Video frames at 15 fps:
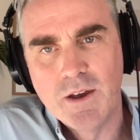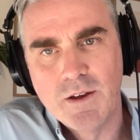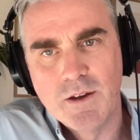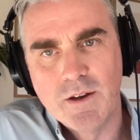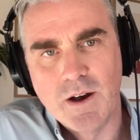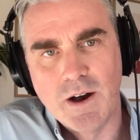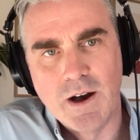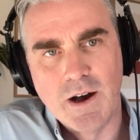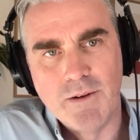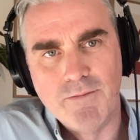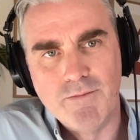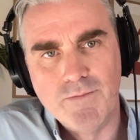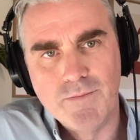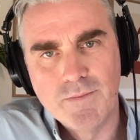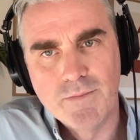
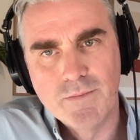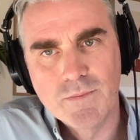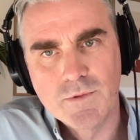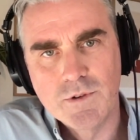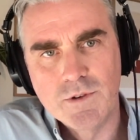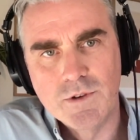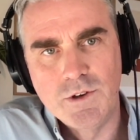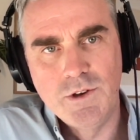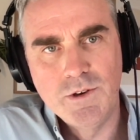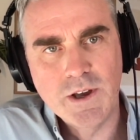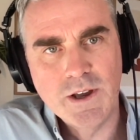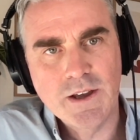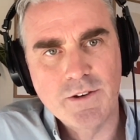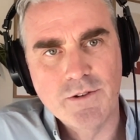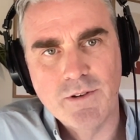um, you can
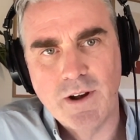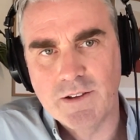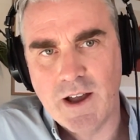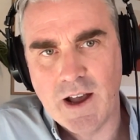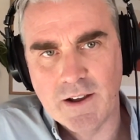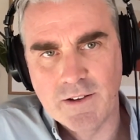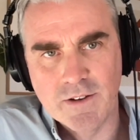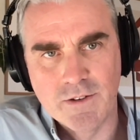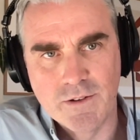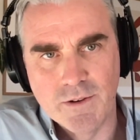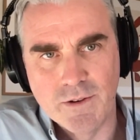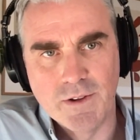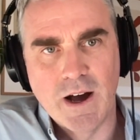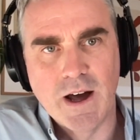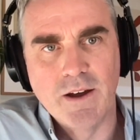get direct access to a
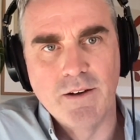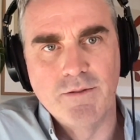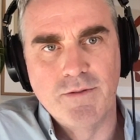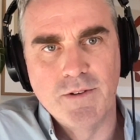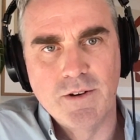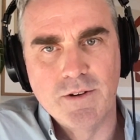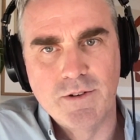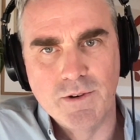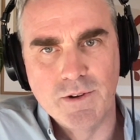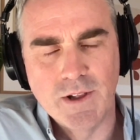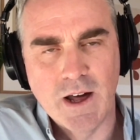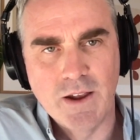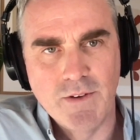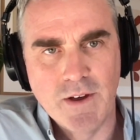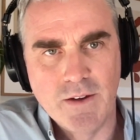lot of to a
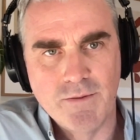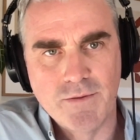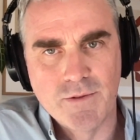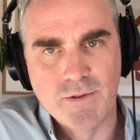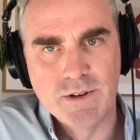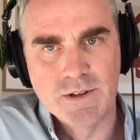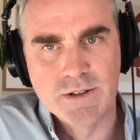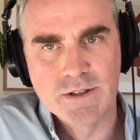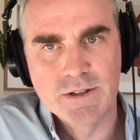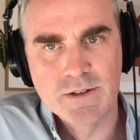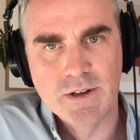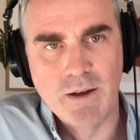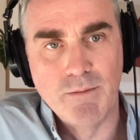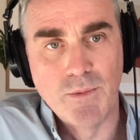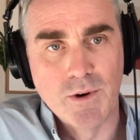lot of right. influence.
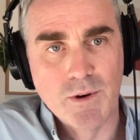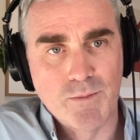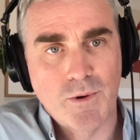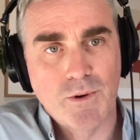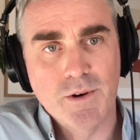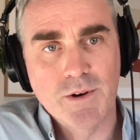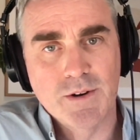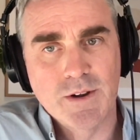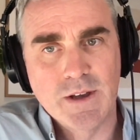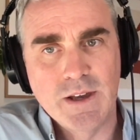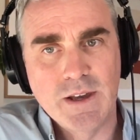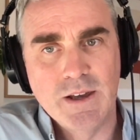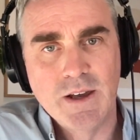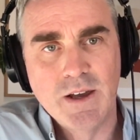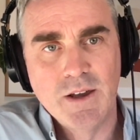And more
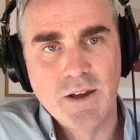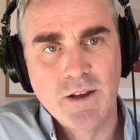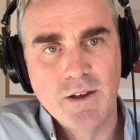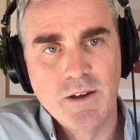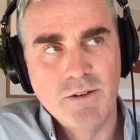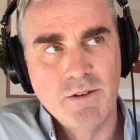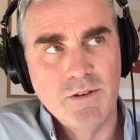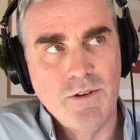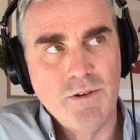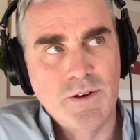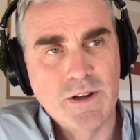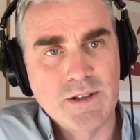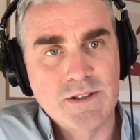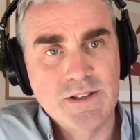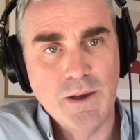importantly, you
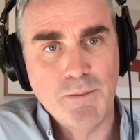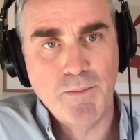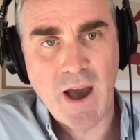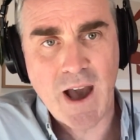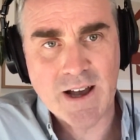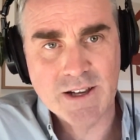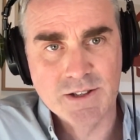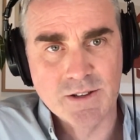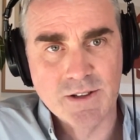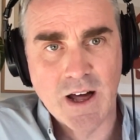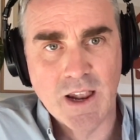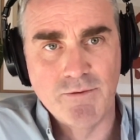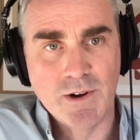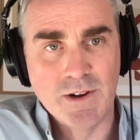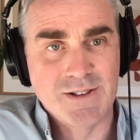can skip past a lot
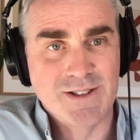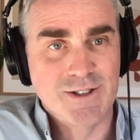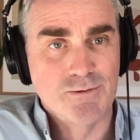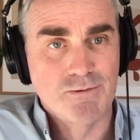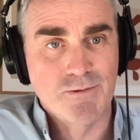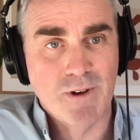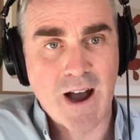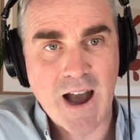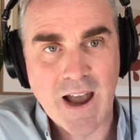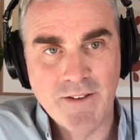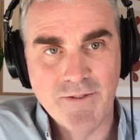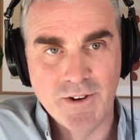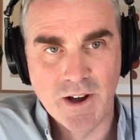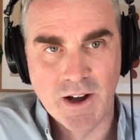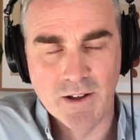of what is derived
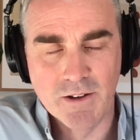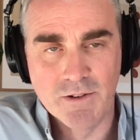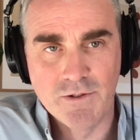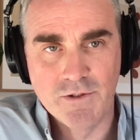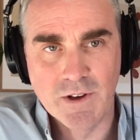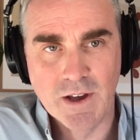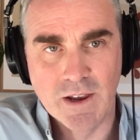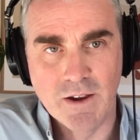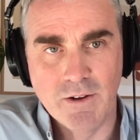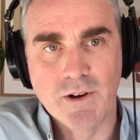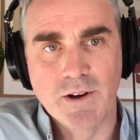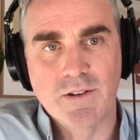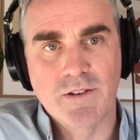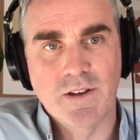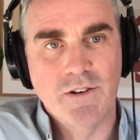knowledge. And in
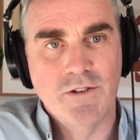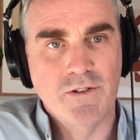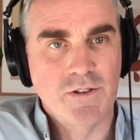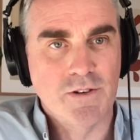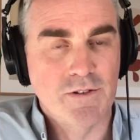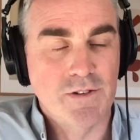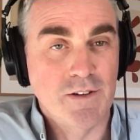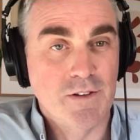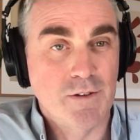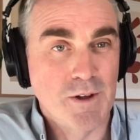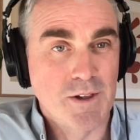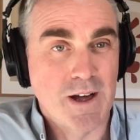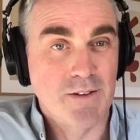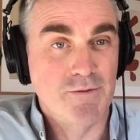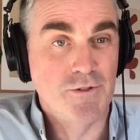organizations, there tends yeah. to be a
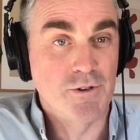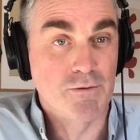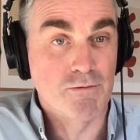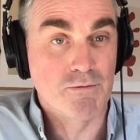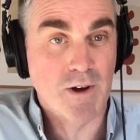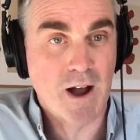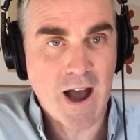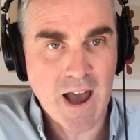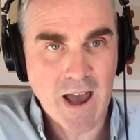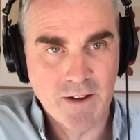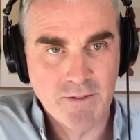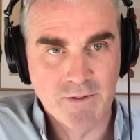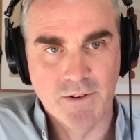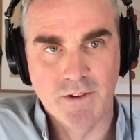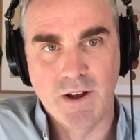lot of
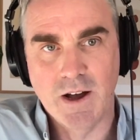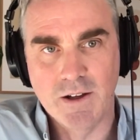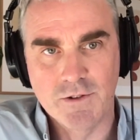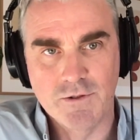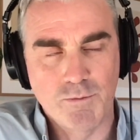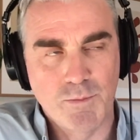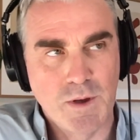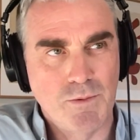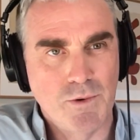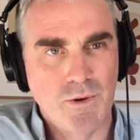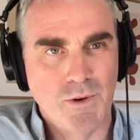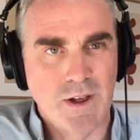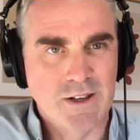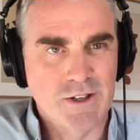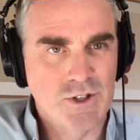derived knowledge of people who
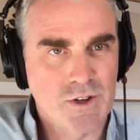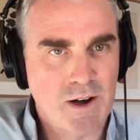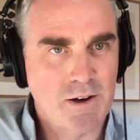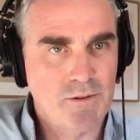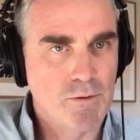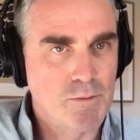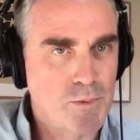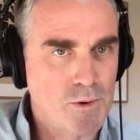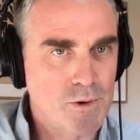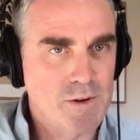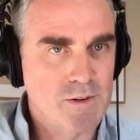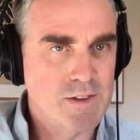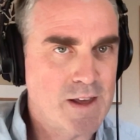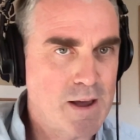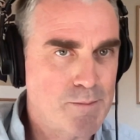like saw a report
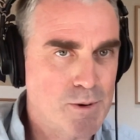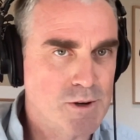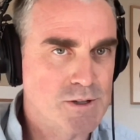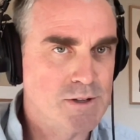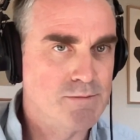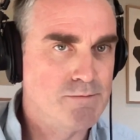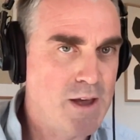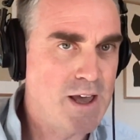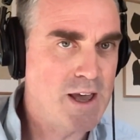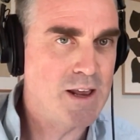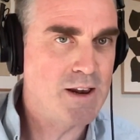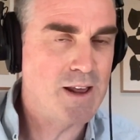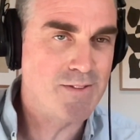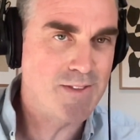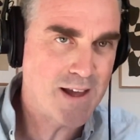that that person made
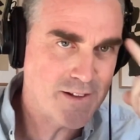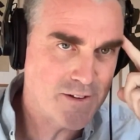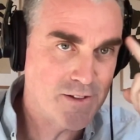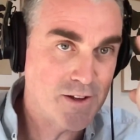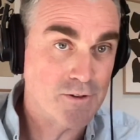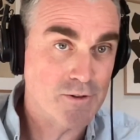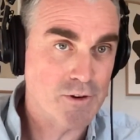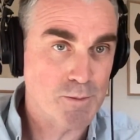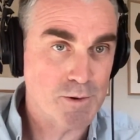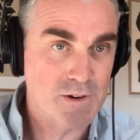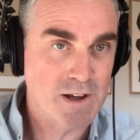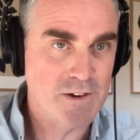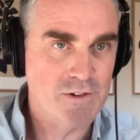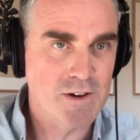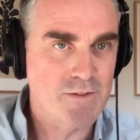and that's their
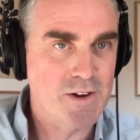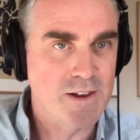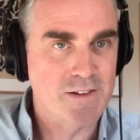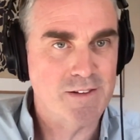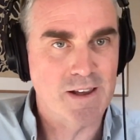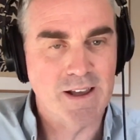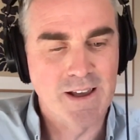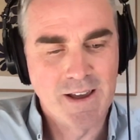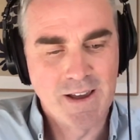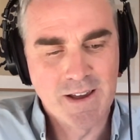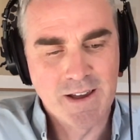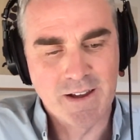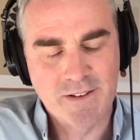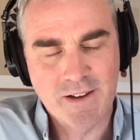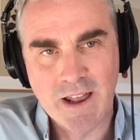interpretation of it. And it's like,
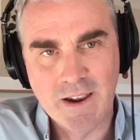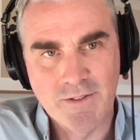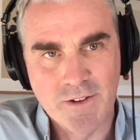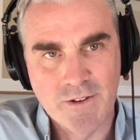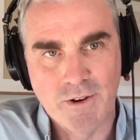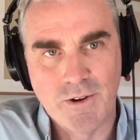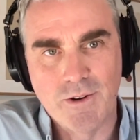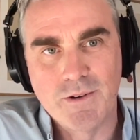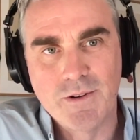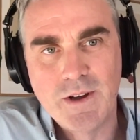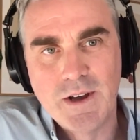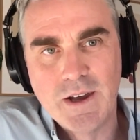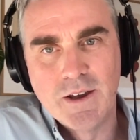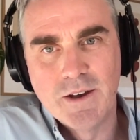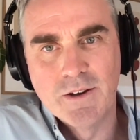it's kind of this whole
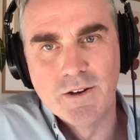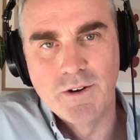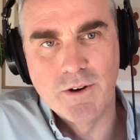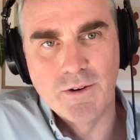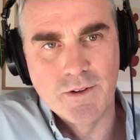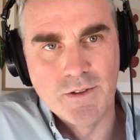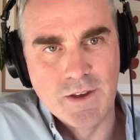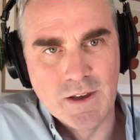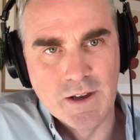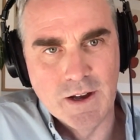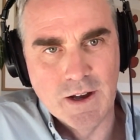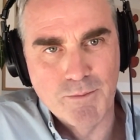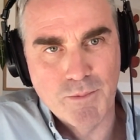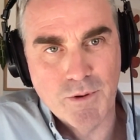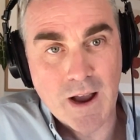go to the uh,
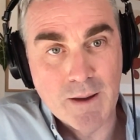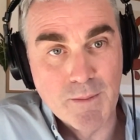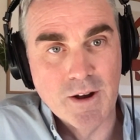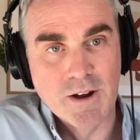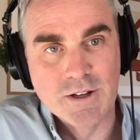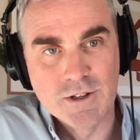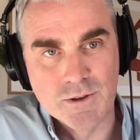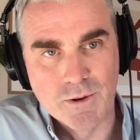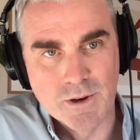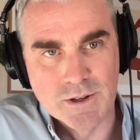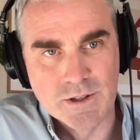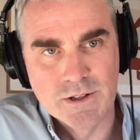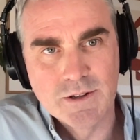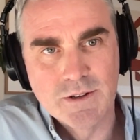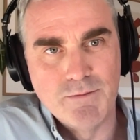primary
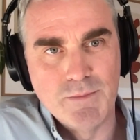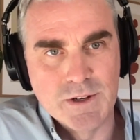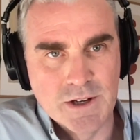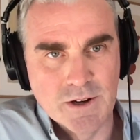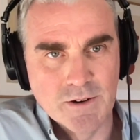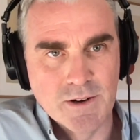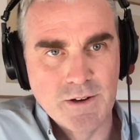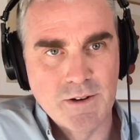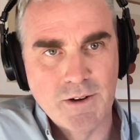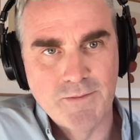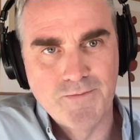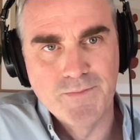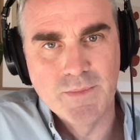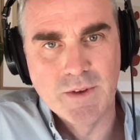source material.